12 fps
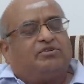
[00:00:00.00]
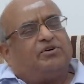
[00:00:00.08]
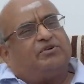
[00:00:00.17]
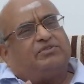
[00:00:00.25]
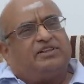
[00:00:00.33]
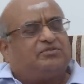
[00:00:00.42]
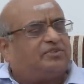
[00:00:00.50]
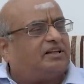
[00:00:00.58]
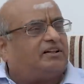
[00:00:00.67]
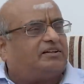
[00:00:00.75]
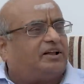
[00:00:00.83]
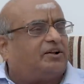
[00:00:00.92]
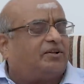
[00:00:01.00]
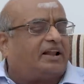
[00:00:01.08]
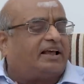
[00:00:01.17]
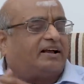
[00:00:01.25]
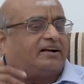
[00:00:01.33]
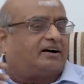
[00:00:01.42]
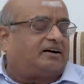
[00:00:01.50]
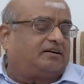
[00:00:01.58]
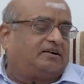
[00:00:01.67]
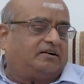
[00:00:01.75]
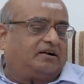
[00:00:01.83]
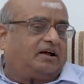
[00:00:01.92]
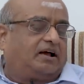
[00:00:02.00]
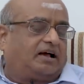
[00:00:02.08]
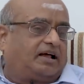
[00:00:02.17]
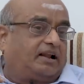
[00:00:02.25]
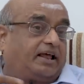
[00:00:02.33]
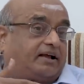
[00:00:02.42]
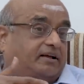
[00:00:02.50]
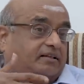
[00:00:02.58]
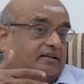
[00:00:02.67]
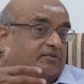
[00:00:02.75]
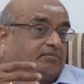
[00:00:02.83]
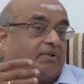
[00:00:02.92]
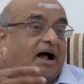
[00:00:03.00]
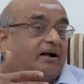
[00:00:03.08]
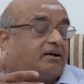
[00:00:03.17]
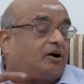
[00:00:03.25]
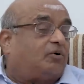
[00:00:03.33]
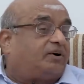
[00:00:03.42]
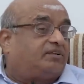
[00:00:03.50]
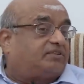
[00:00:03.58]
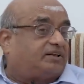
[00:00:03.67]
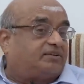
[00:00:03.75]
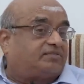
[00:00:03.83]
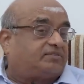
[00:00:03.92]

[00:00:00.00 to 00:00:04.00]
So this will, you know, like this mad cow disease